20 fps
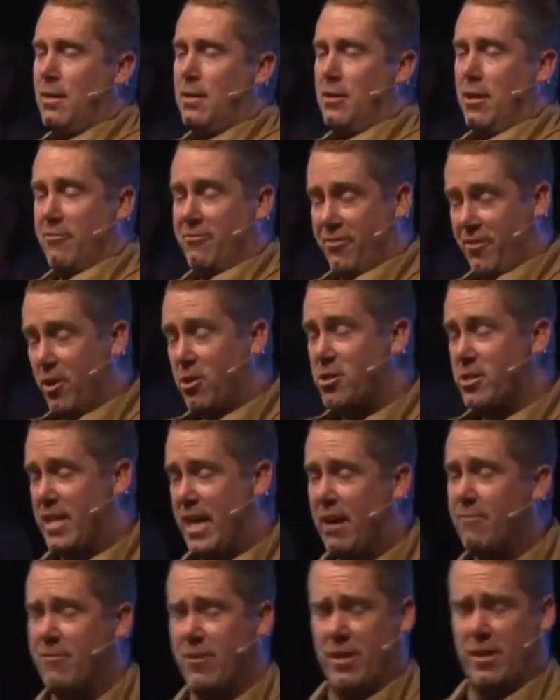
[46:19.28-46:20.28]
the first
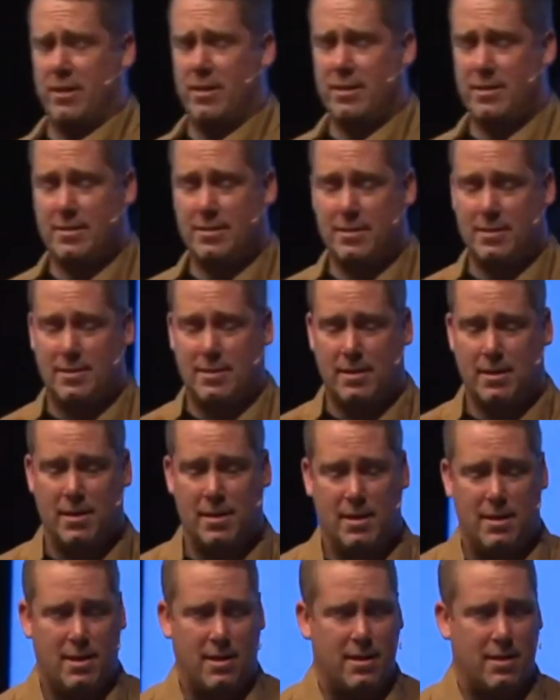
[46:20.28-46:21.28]
giver,
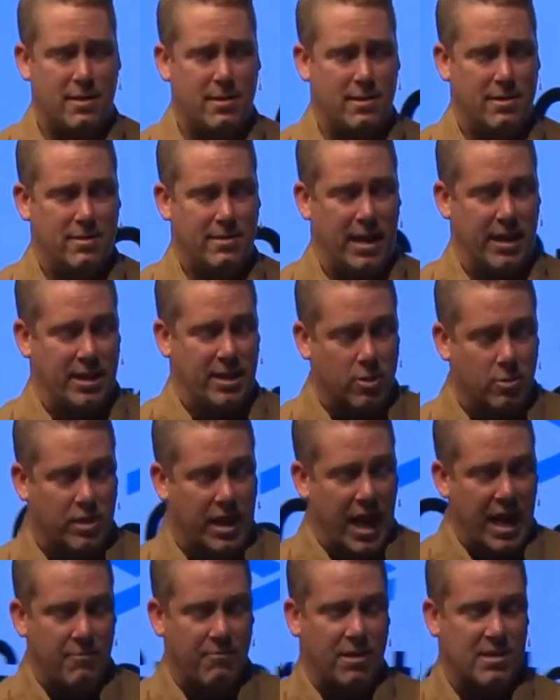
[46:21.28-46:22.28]
that you
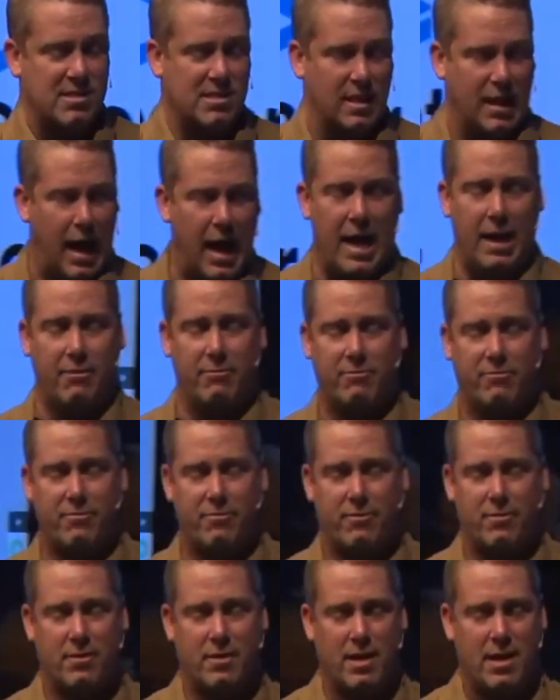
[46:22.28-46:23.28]
gave us
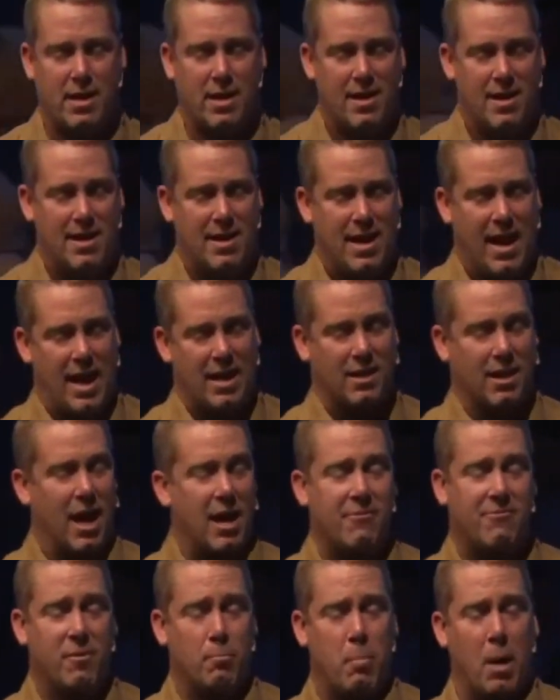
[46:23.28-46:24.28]
life and
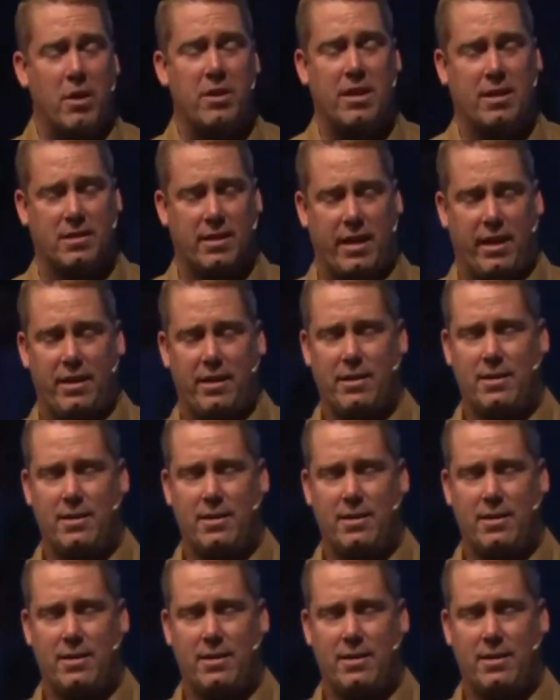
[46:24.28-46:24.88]
life abundantly.